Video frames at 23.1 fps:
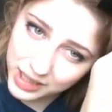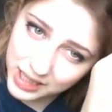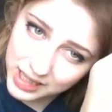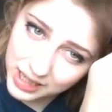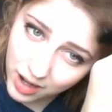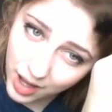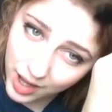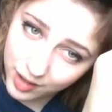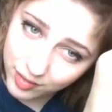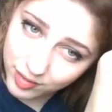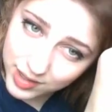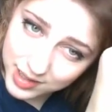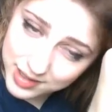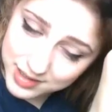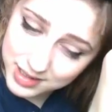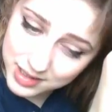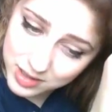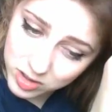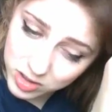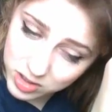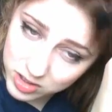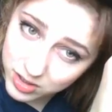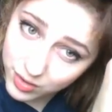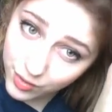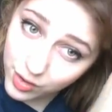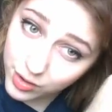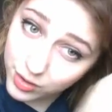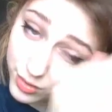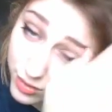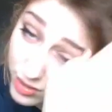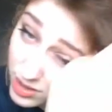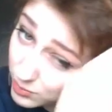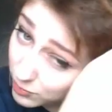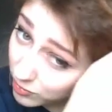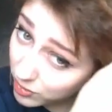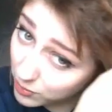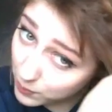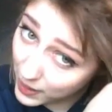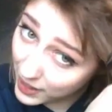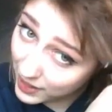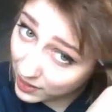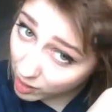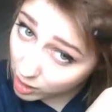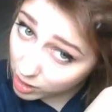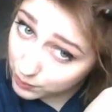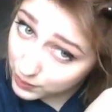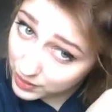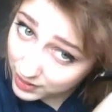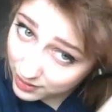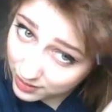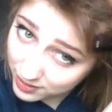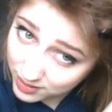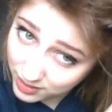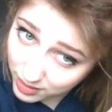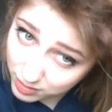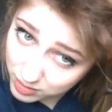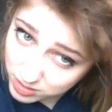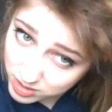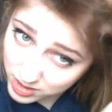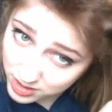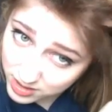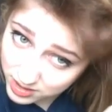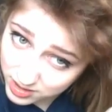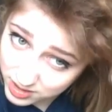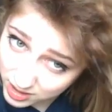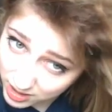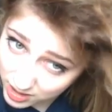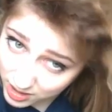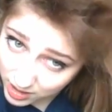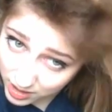it like this, it's just going to lose some of the backcombing. So just